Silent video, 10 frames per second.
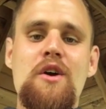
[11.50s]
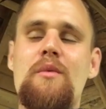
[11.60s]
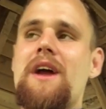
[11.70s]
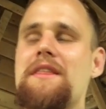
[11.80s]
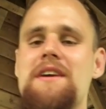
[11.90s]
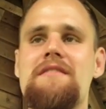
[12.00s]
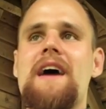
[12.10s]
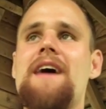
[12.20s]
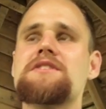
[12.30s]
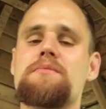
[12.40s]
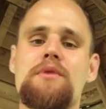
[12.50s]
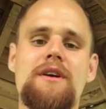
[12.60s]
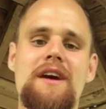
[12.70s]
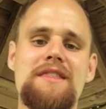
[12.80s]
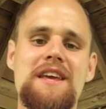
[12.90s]
When I think of the House of
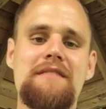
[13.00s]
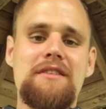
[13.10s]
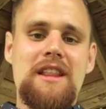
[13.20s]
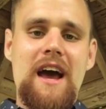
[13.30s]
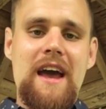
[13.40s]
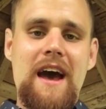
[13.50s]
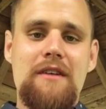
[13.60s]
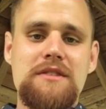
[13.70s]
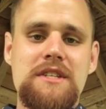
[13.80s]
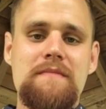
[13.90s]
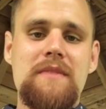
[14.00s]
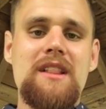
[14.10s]
Prayer, I think of a lighthouse.